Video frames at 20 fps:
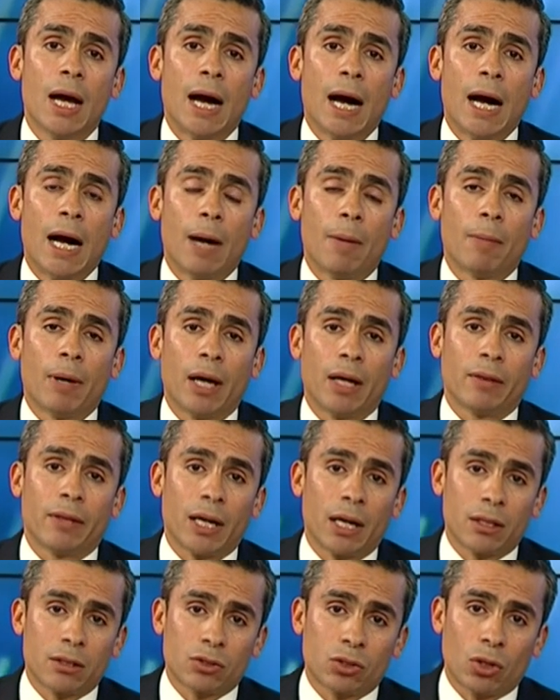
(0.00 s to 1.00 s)
And
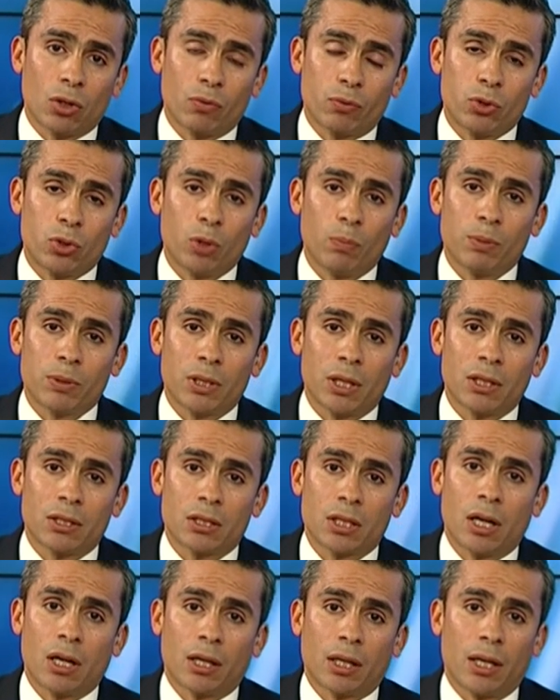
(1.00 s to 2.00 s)
that sort of 2%
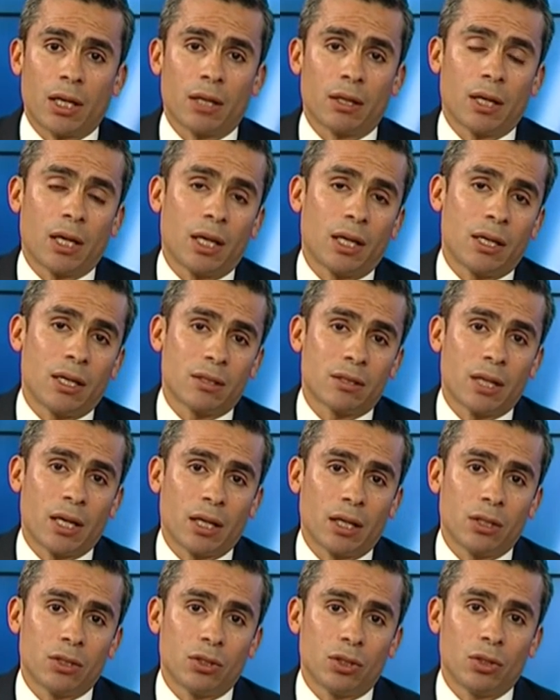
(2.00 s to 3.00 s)
target is
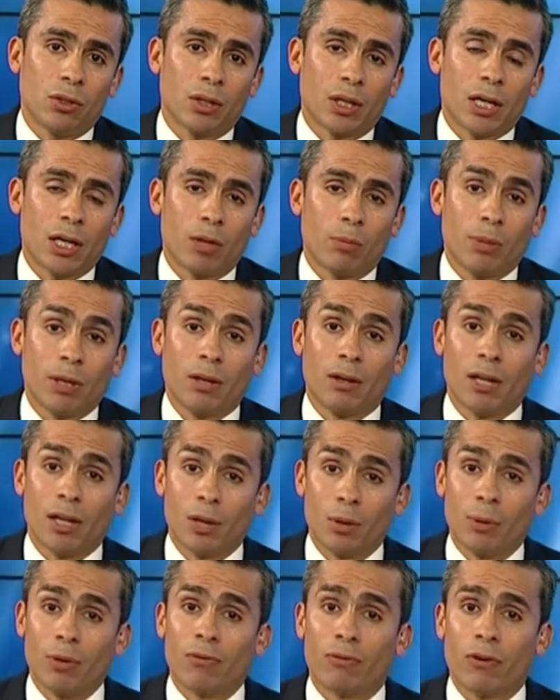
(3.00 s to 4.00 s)
likely to kind of be a
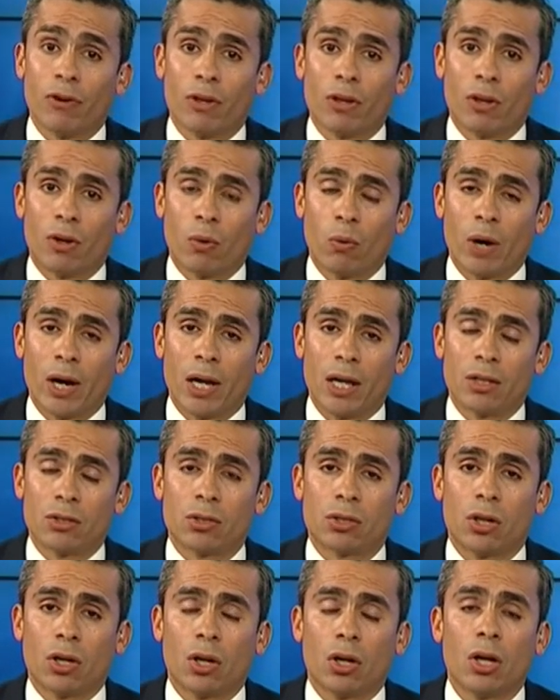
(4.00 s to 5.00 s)
little bit further away.
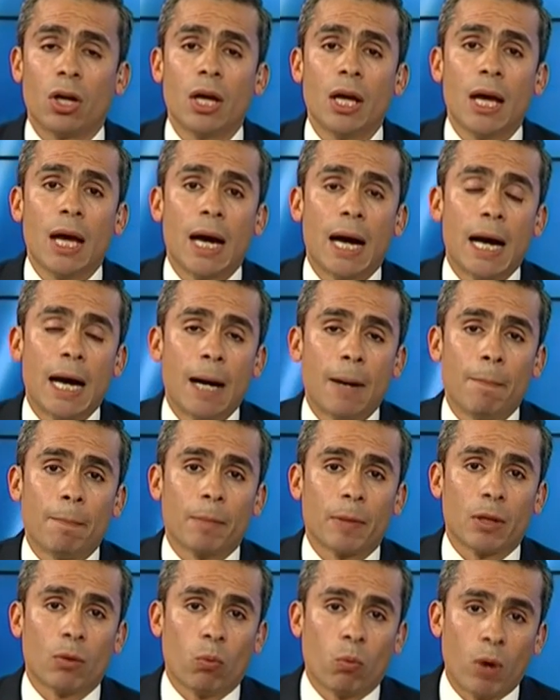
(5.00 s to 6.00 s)
So
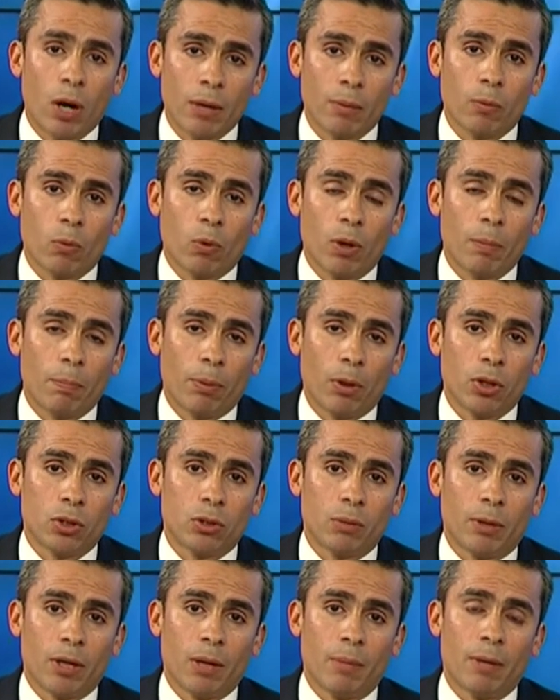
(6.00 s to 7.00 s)
one point
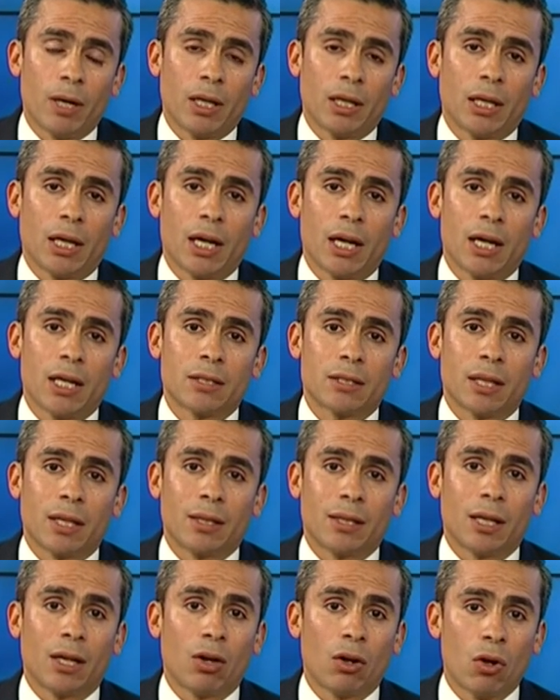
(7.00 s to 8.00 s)
to bear in mind here is
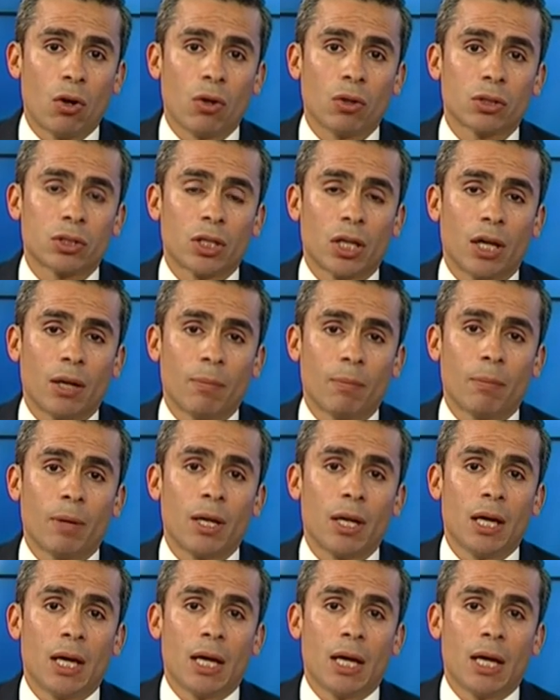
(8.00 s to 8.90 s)
that the long-term,